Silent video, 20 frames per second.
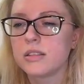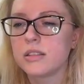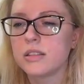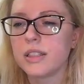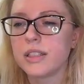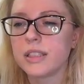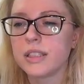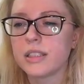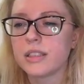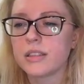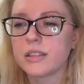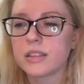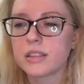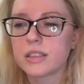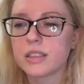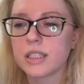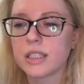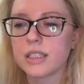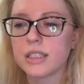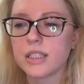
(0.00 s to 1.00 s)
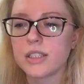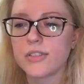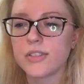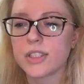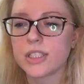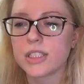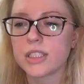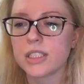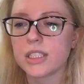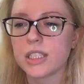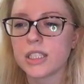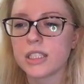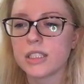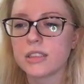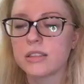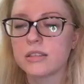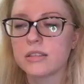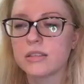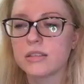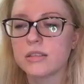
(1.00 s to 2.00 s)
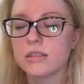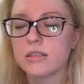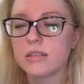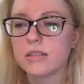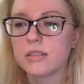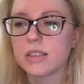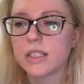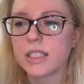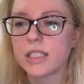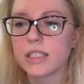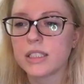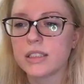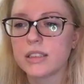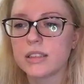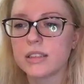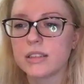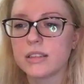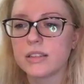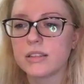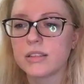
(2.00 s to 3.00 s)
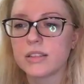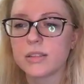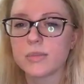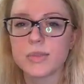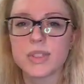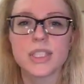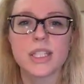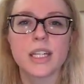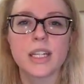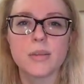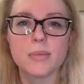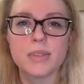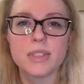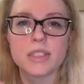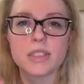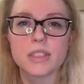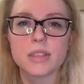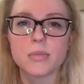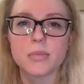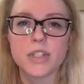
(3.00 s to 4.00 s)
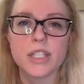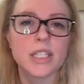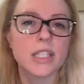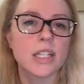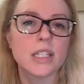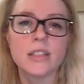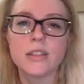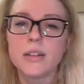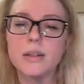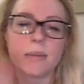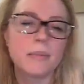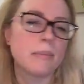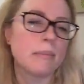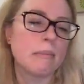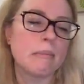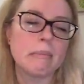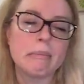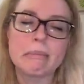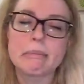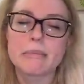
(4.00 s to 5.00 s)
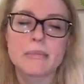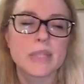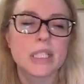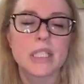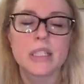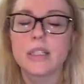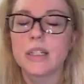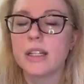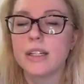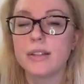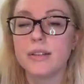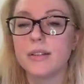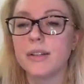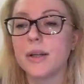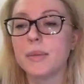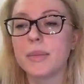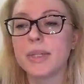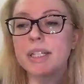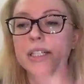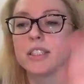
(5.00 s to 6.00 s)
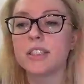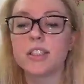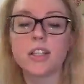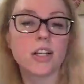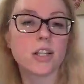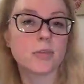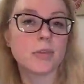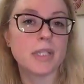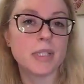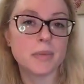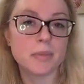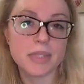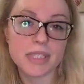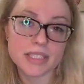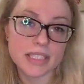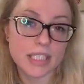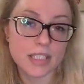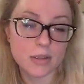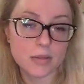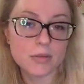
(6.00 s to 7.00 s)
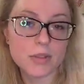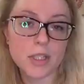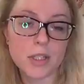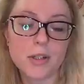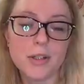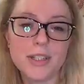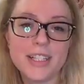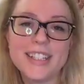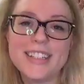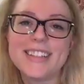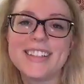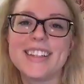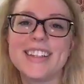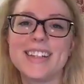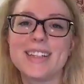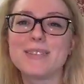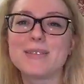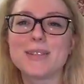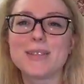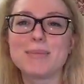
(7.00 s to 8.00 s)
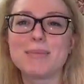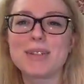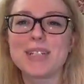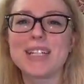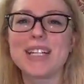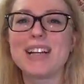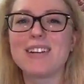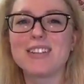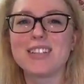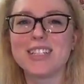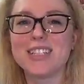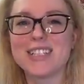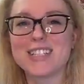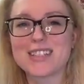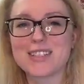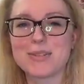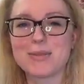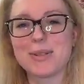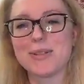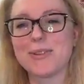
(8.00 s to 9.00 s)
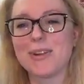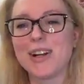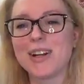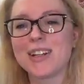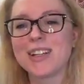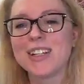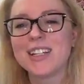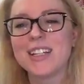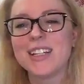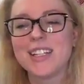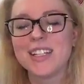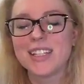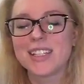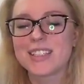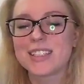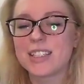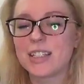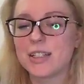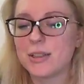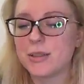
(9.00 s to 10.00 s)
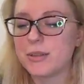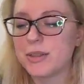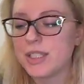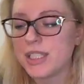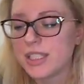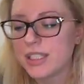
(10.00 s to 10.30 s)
I think scientifically, like there's something that happens in the brain. I don't know. I'm not going to talk about it because I don't know. Then I'm going to put it out there and it's going to be wrong. So